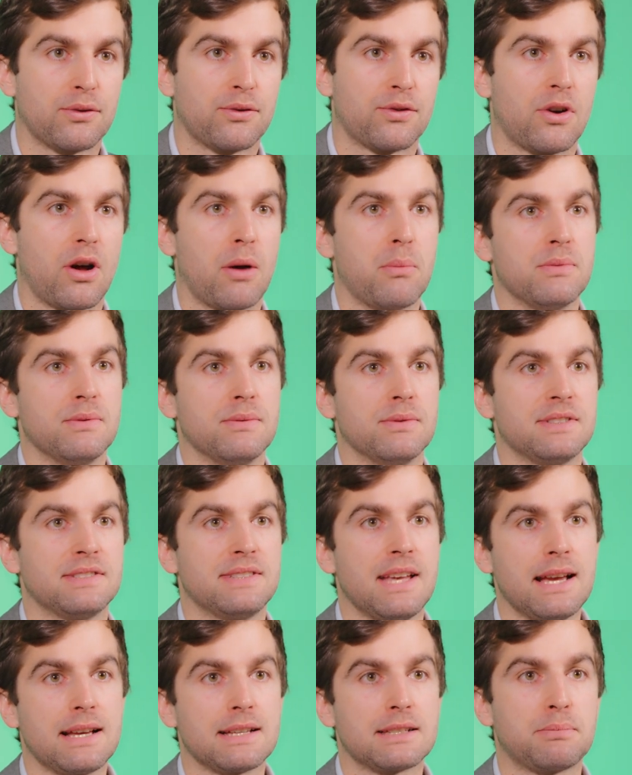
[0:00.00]
from
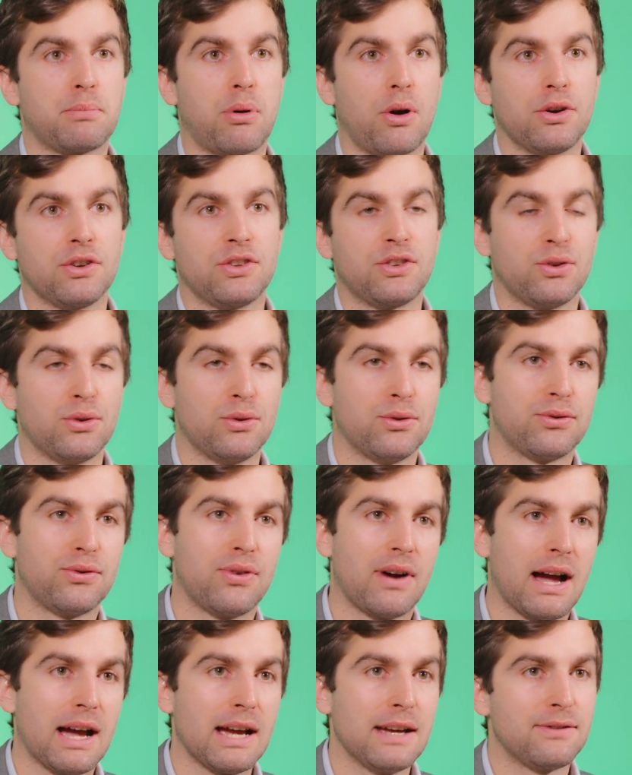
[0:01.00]

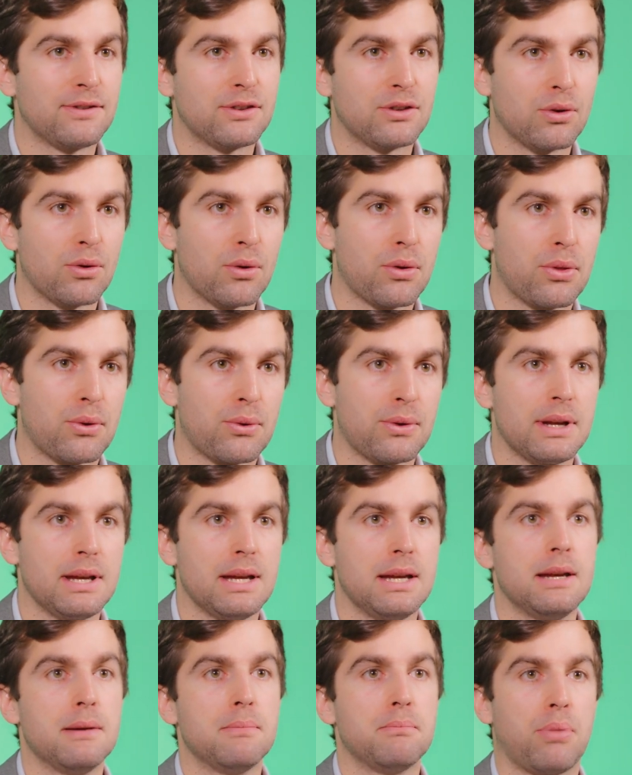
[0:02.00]
6.25 to
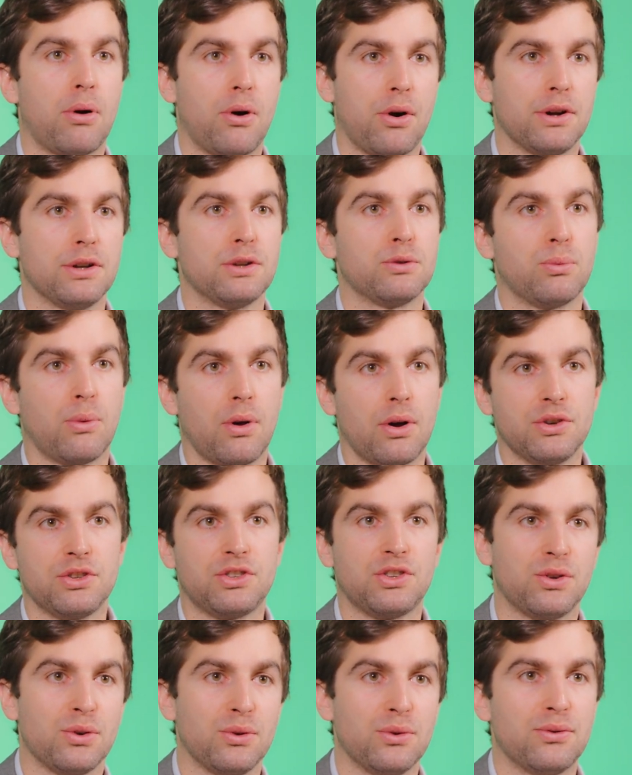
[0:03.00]

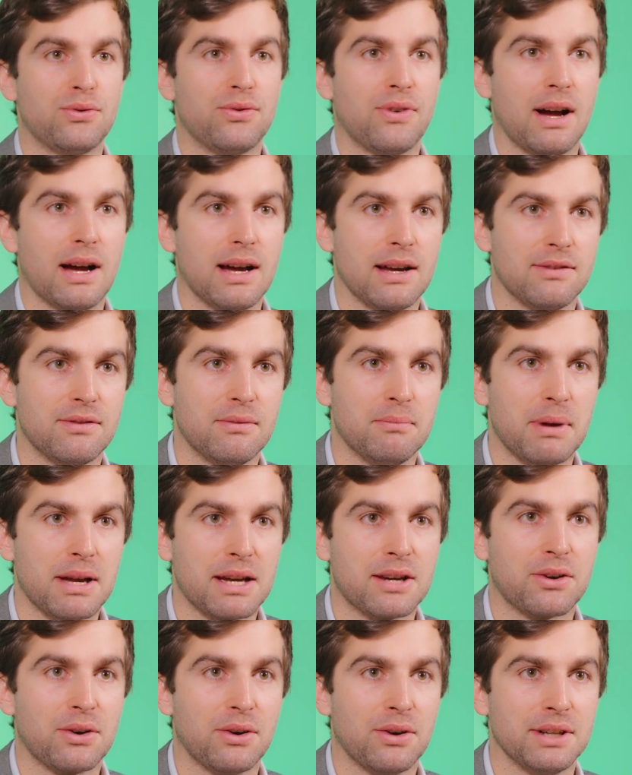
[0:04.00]
3.125
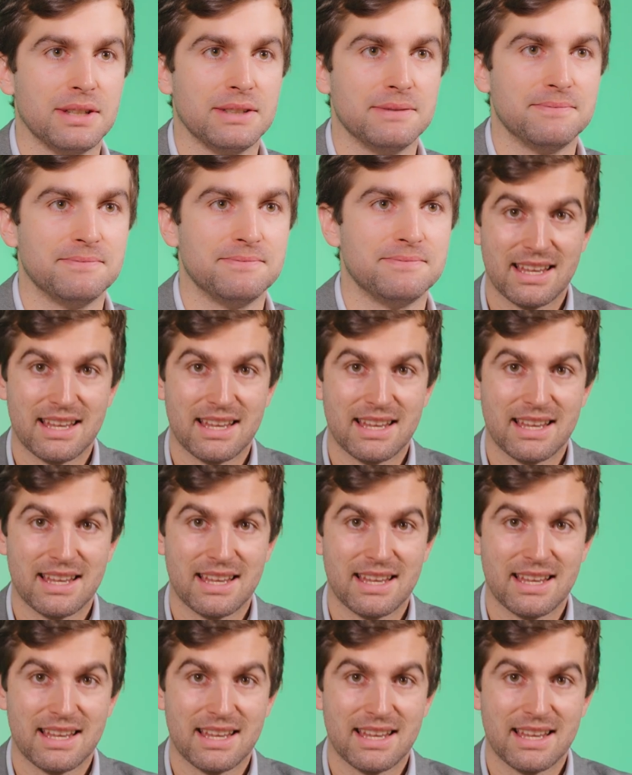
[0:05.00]
Bitcoin.